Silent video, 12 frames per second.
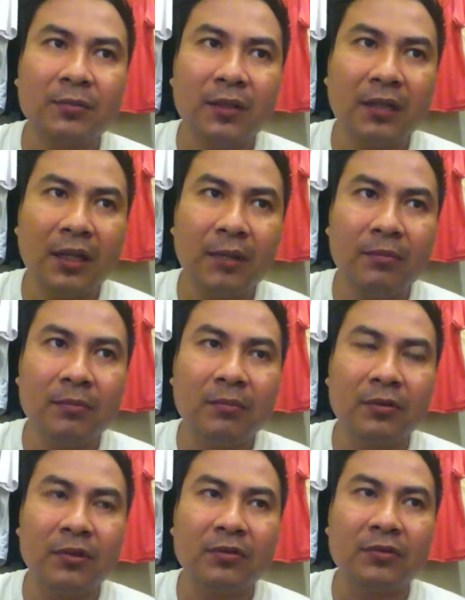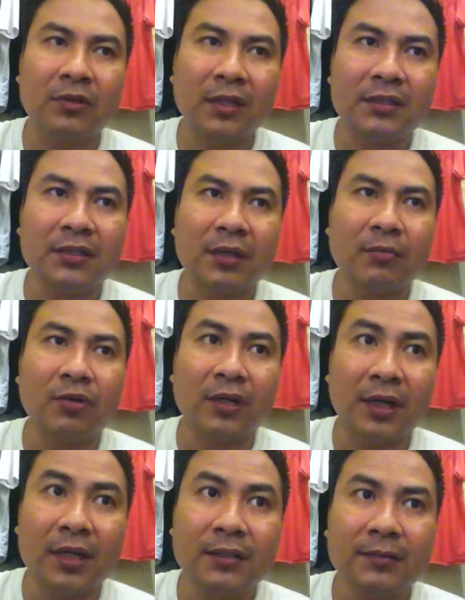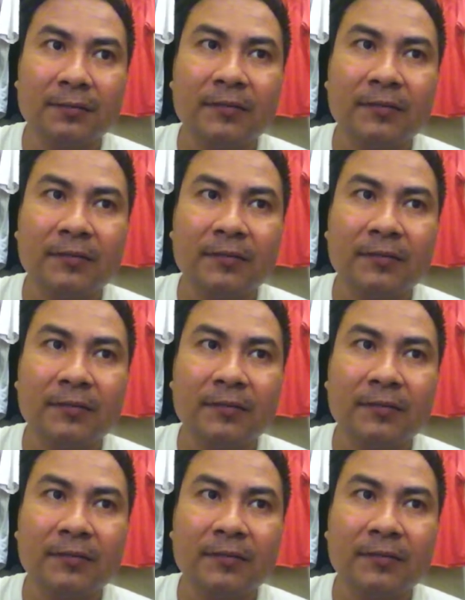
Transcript: with them, or to touch them or not.